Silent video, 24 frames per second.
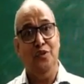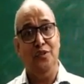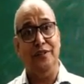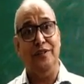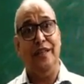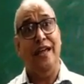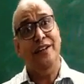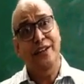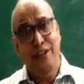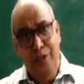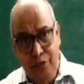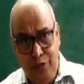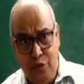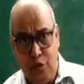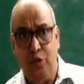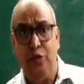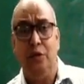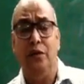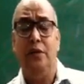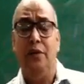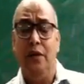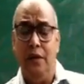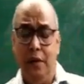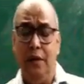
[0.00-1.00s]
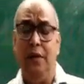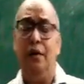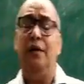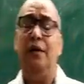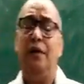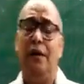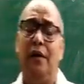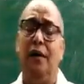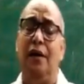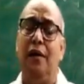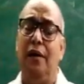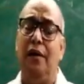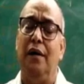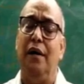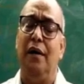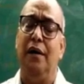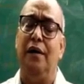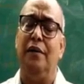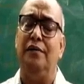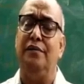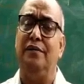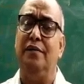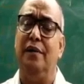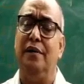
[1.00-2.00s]
This
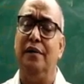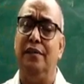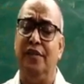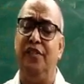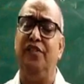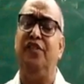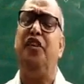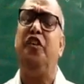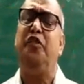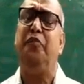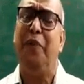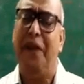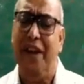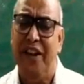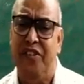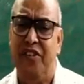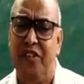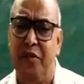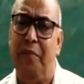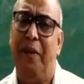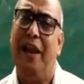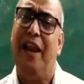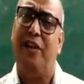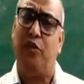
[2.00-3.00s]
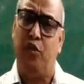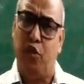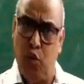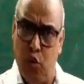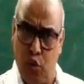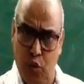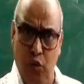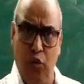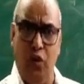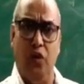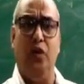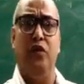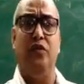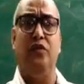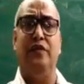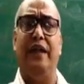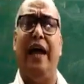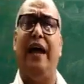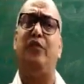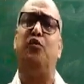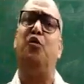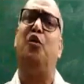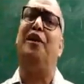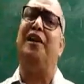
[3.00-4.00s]
is very similar to
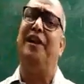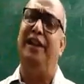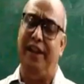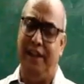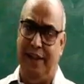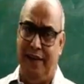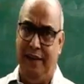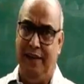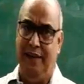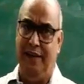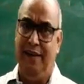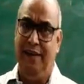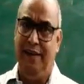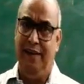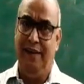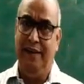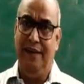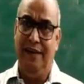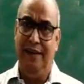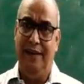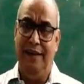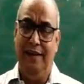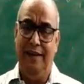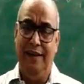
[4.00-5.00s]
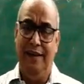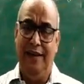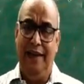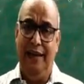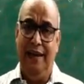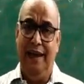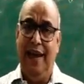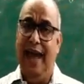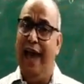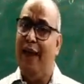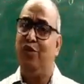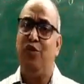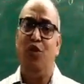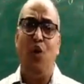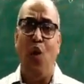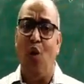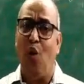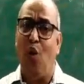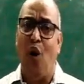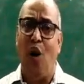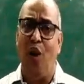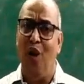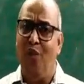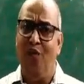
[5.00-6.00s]
that one thing. As
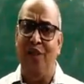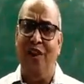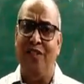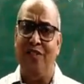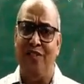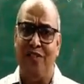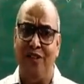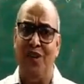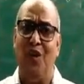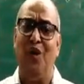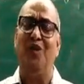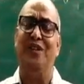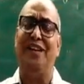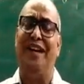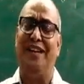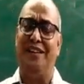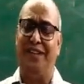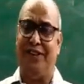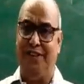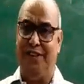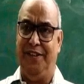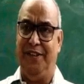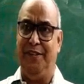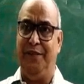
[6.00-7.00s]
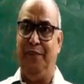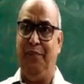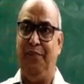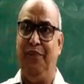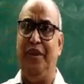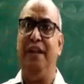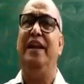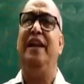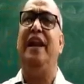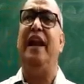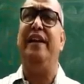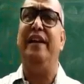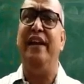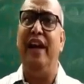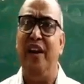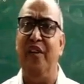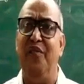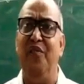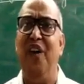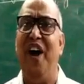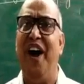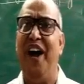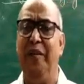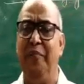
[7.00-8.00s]
all of us know that in any
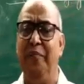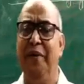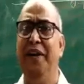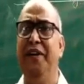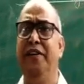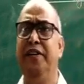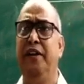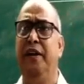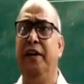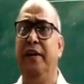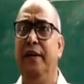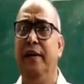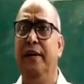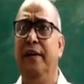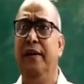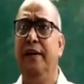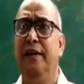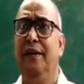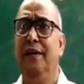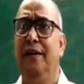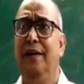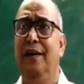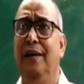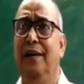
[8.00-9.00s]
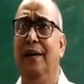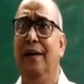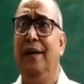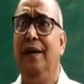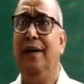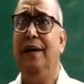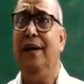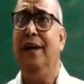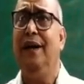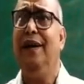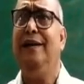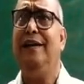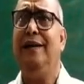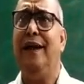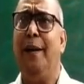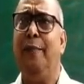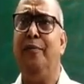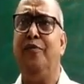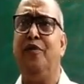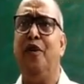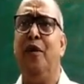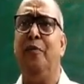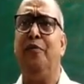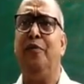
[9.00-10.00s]
environment, in
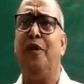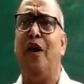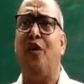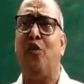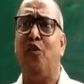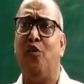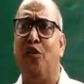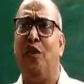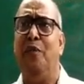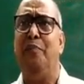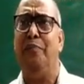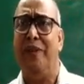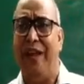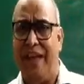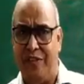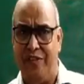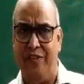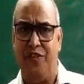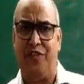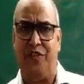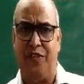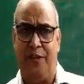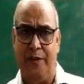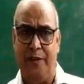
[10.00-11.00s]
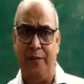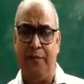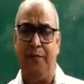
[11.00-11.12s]
terms of corrosiveness